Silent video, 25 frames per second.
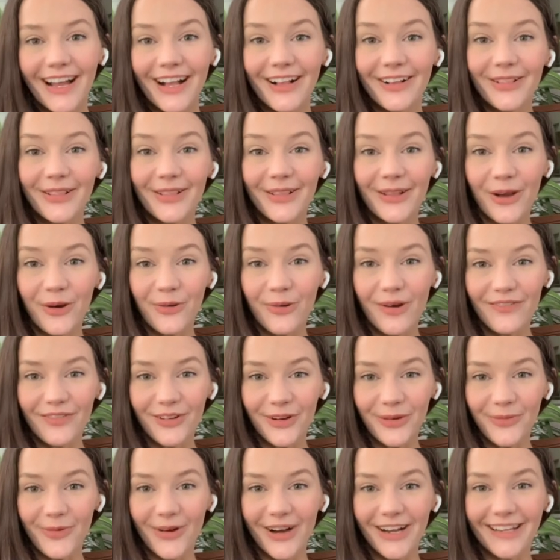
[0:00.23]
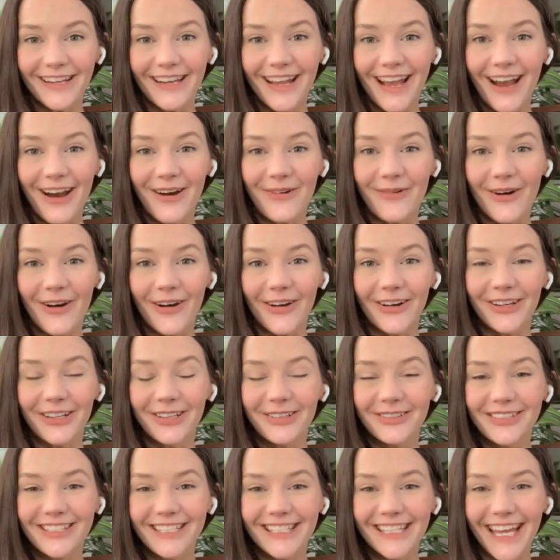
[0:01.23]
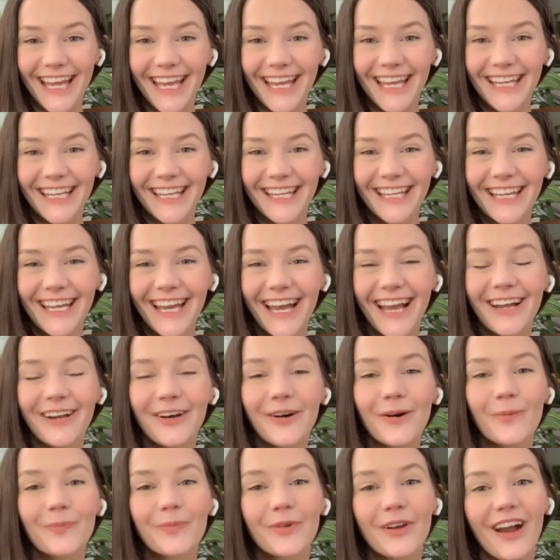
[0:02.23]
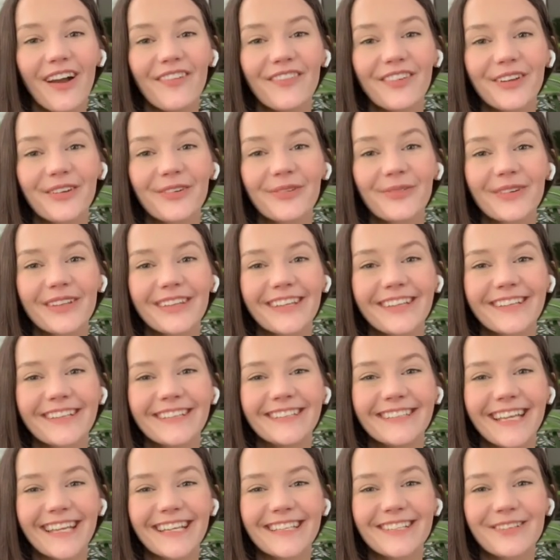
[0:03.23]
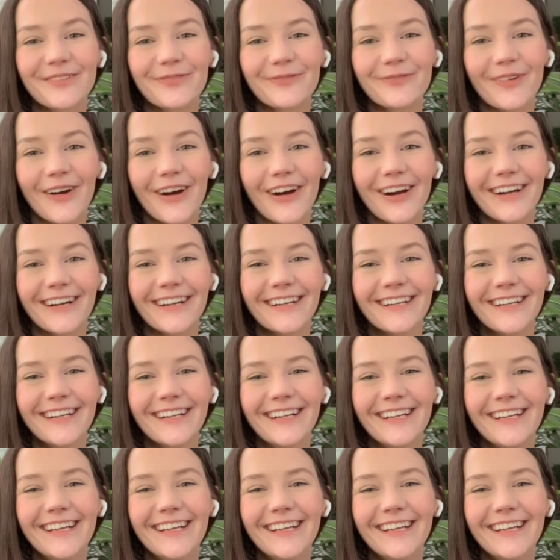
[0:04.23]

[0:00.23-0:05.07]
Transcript: Hello everyone, how are you today? I hope you're having a really good day so far.